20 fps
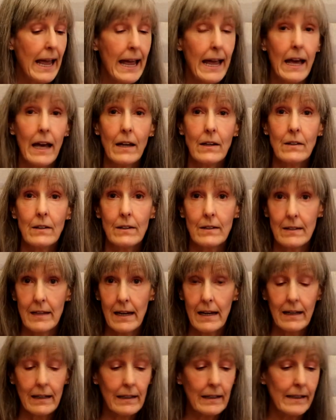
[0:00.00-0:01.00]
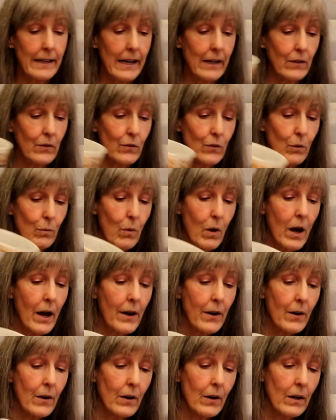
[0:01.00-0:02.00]
And take a little extra
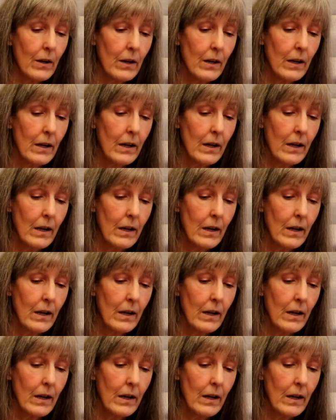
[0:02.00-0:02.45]
water,